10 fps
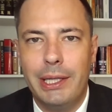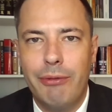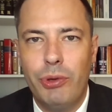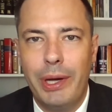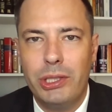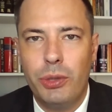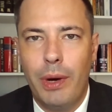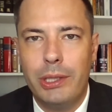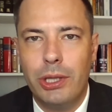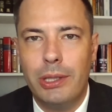If you actually
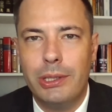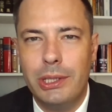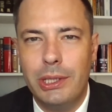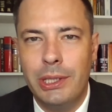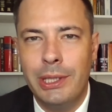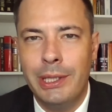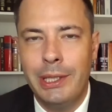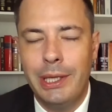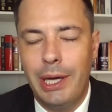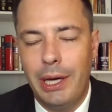watch RT,
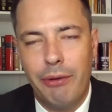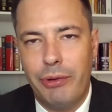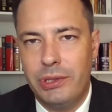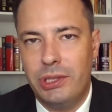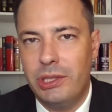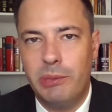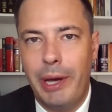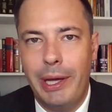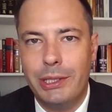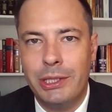for instance, in
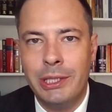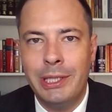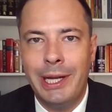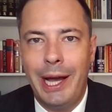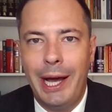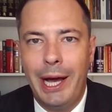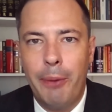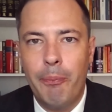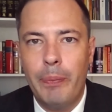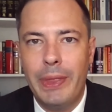Spanish,
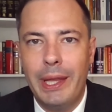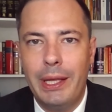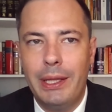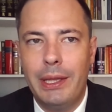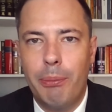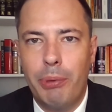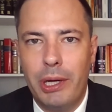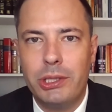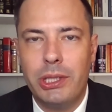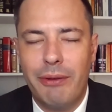the
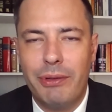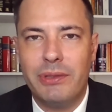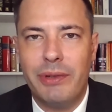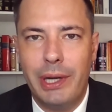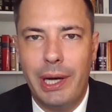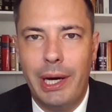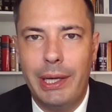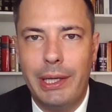production level is very high.